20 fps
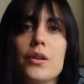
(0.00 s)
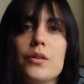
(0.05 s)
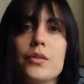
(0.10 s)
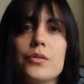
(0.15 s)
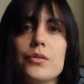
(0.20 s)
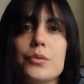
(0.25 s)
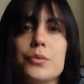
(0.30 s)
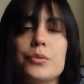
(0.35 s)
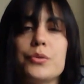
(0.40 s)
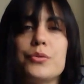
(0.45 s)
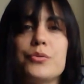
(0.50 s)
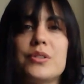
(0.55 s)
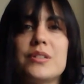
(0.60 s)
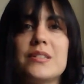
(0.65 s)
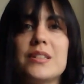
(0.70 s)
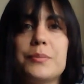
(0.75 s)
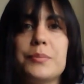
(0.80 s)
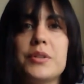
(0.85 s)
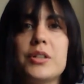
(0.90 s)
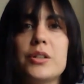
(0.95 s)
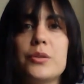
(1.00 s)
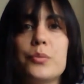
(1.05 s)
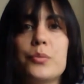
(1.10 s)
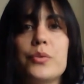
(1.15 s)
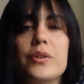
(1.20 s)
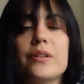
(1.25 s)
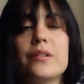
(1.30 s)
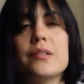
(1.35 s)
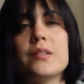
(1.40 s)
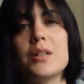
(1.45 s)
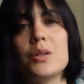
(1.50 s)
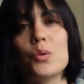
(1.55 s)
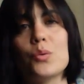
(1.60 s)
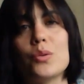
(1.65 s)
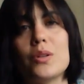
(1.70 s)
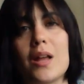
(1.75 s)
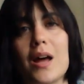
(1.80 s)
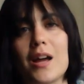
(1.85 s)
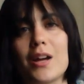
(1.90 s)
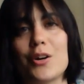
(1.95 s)
So the recipient will sit
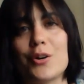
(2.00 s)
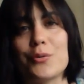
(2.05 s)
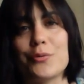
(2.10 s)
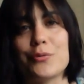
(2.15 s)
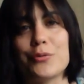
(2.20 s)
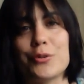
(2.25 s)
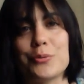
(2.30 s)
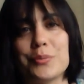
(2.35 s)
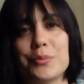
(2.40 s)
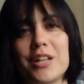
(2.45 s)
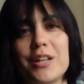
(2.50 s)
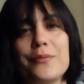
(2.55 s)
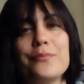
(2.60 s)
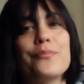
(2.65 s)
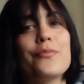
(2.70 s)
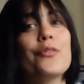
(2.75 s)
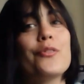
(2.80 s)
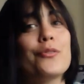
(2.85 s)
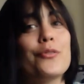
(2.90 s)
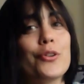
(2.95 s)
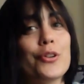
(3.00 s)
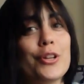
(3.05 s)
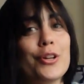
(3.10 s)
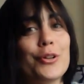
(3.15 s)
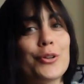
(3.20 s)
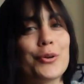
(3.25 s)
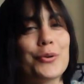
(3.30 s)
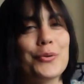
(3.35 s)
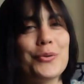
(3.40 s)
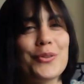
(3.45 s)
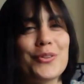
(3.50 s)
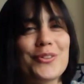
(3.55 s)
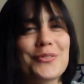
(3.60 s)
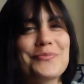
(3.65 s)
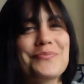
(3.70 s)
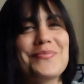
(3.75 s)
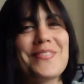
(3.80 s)
or lie comfortably, fully clothed,